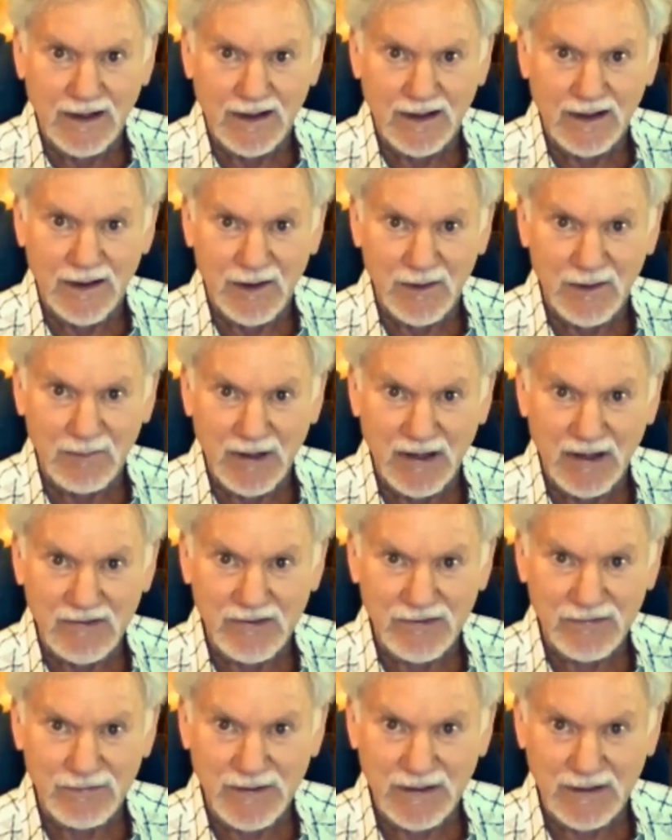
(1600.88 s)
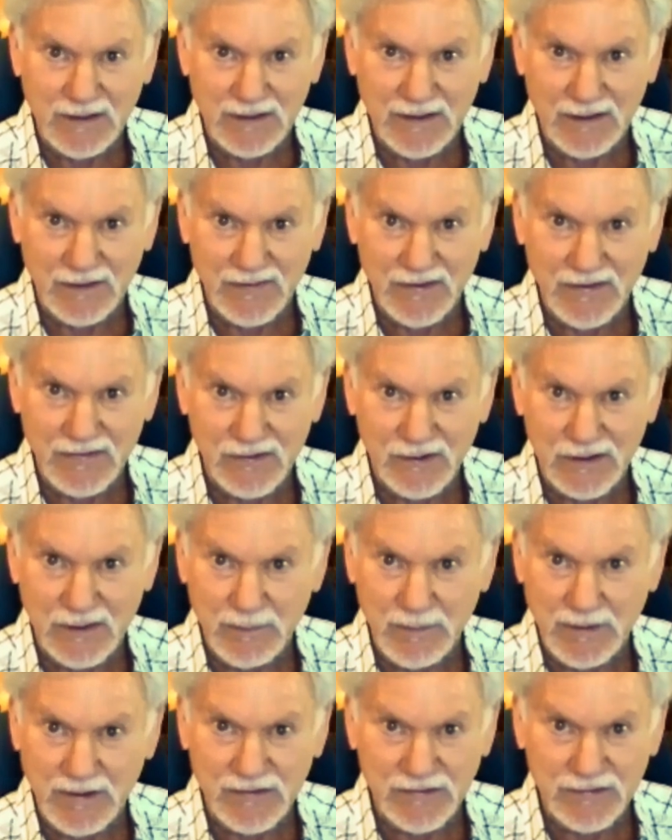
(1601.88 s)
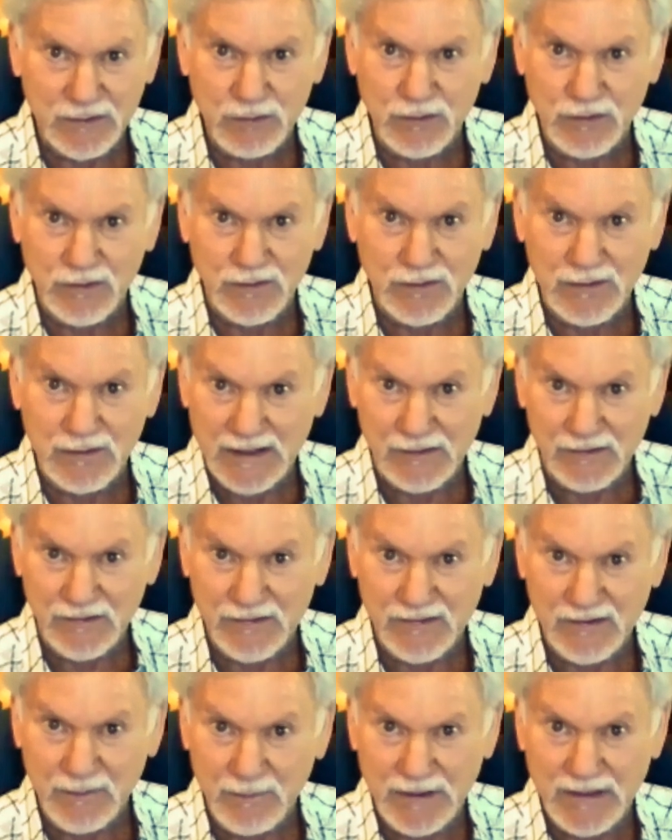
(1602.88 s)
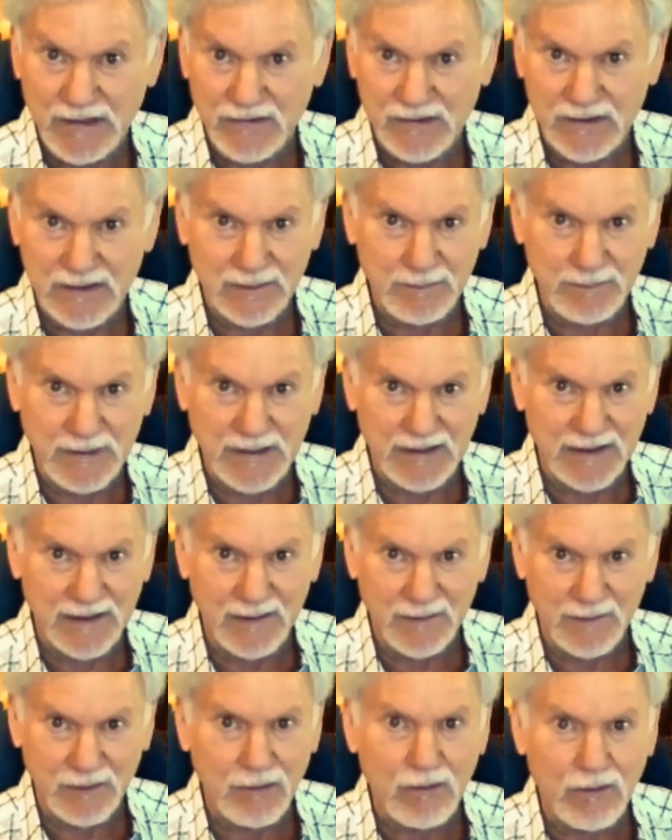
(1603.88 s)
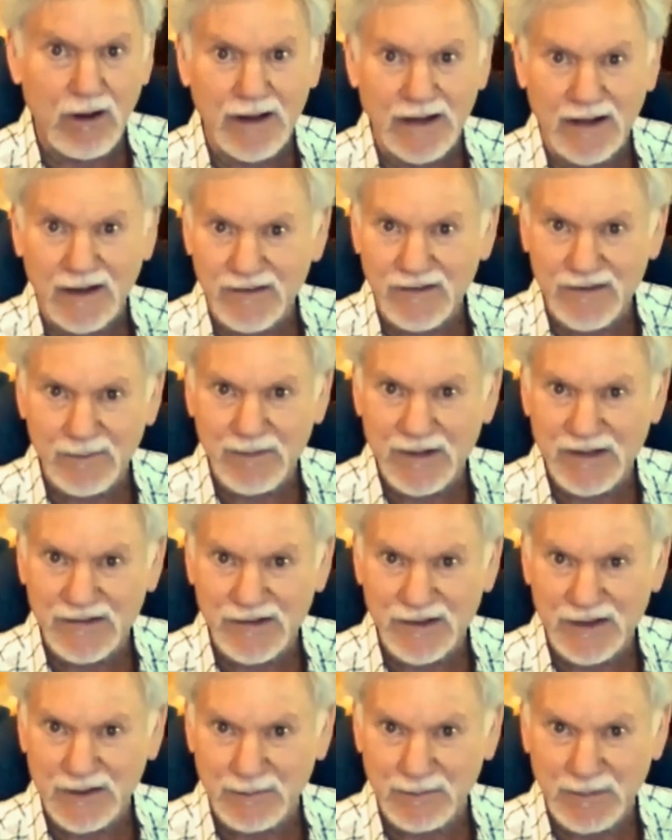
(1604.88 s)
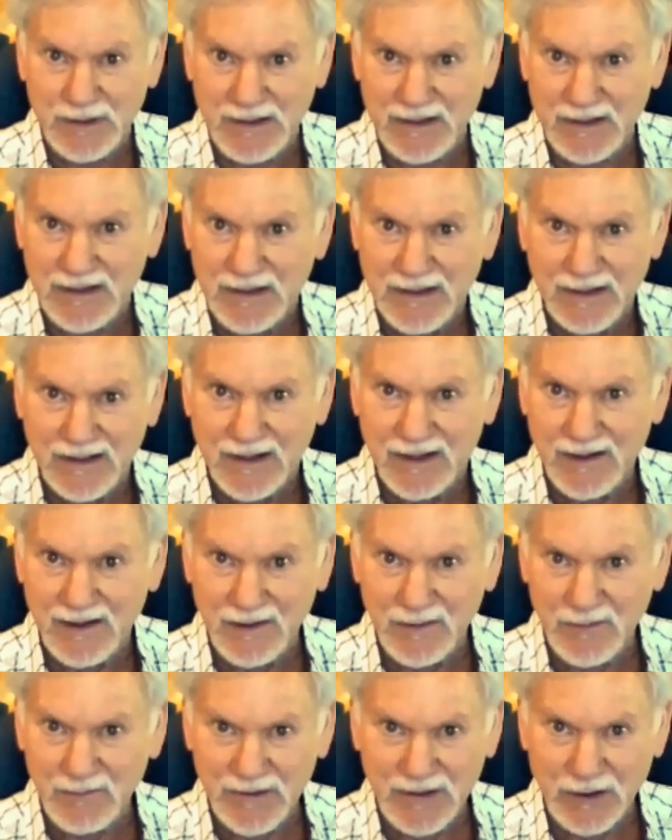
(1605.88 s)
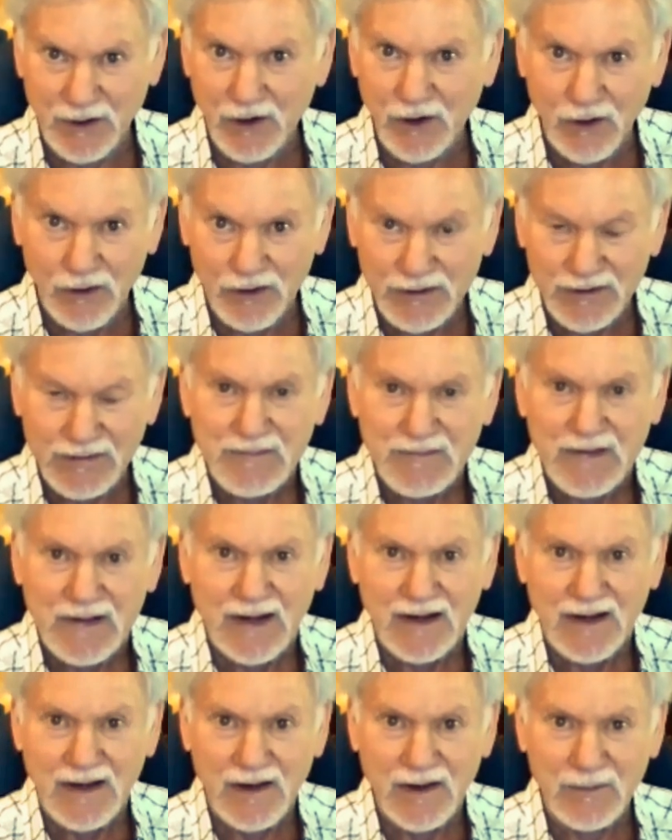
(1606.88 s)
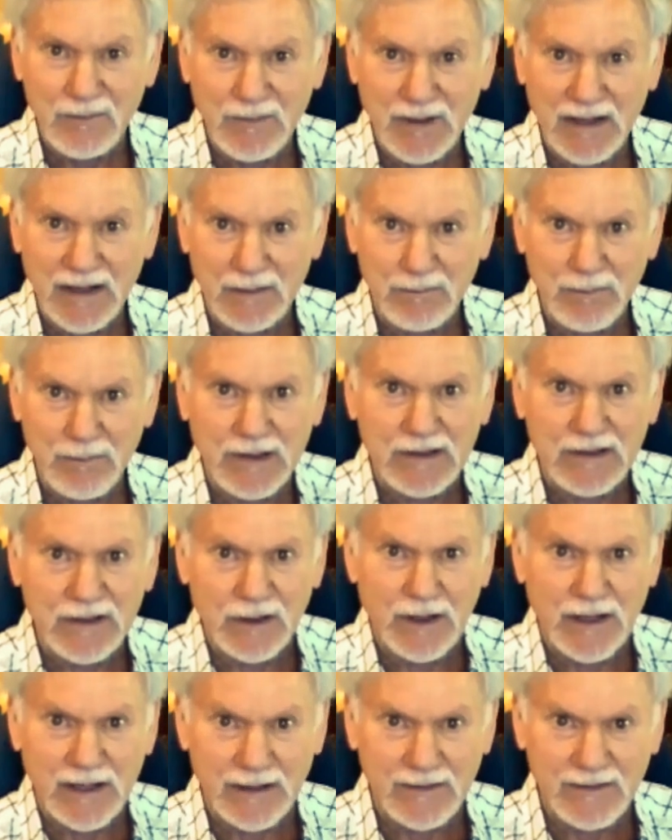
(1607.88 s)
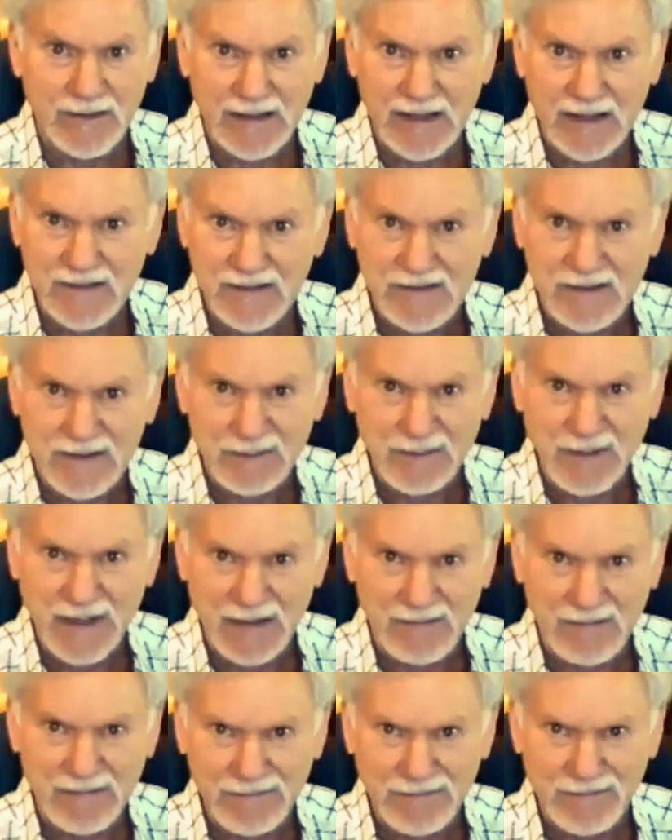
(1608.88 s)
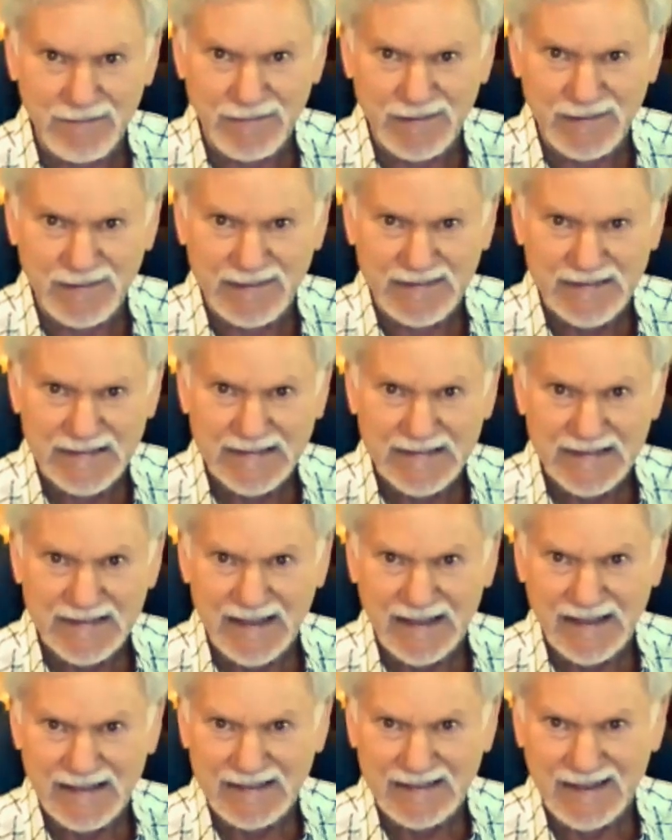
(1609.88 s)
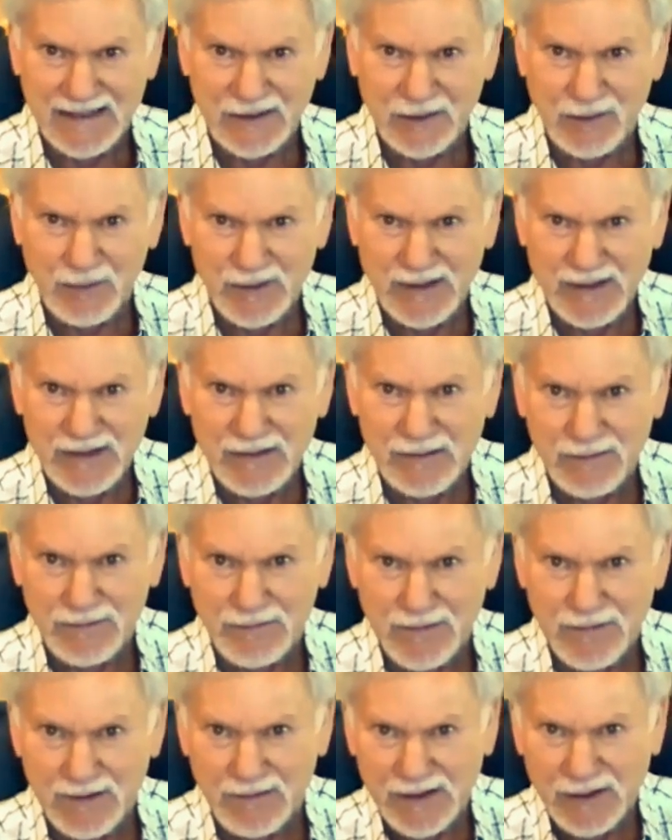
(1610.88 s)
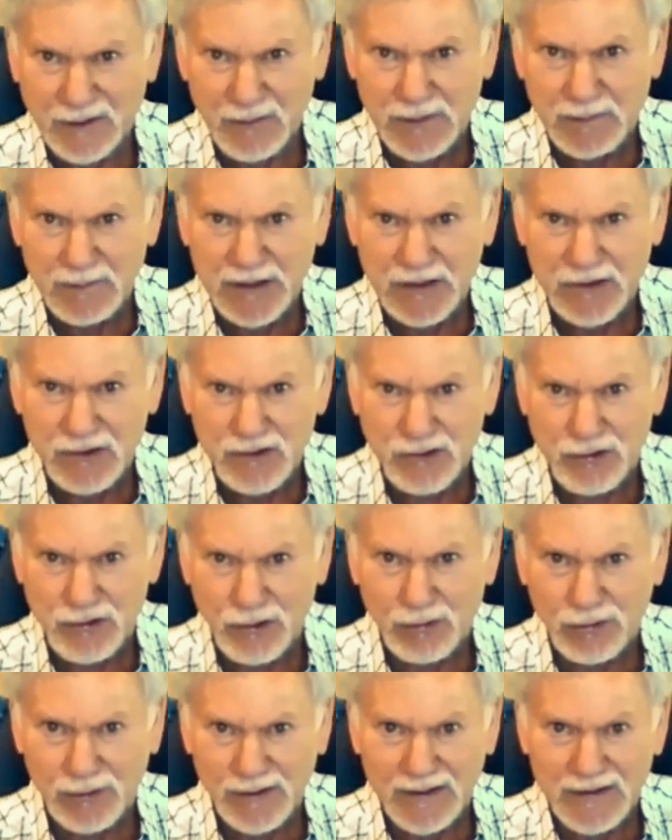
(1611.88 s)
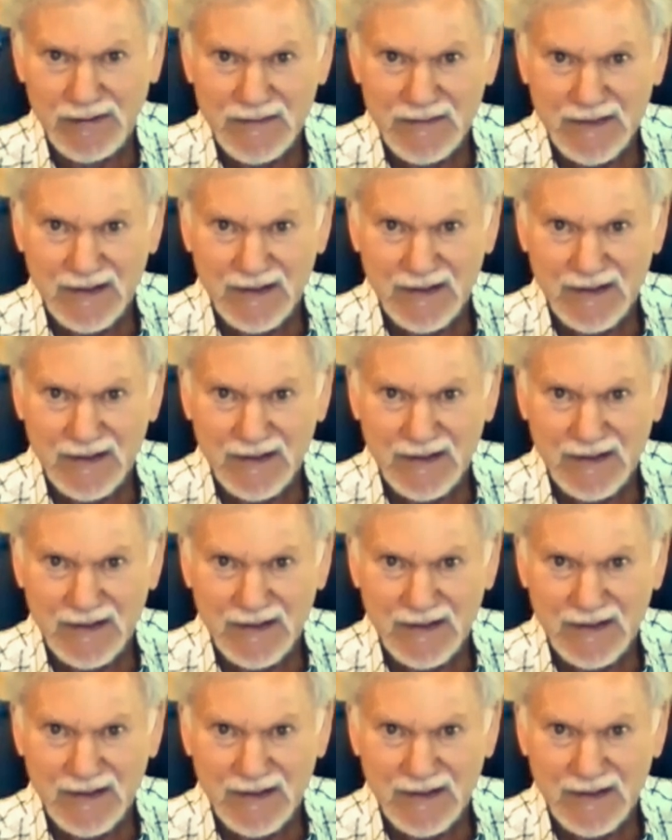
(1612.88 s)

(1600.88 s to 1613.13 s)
I just feel here that's going to be sooner or later somebody's going to be crying, or somebody's going to be hurt. But you know, the kids seem to be having fun, and I don't want to interfere. I don't want to be controlling.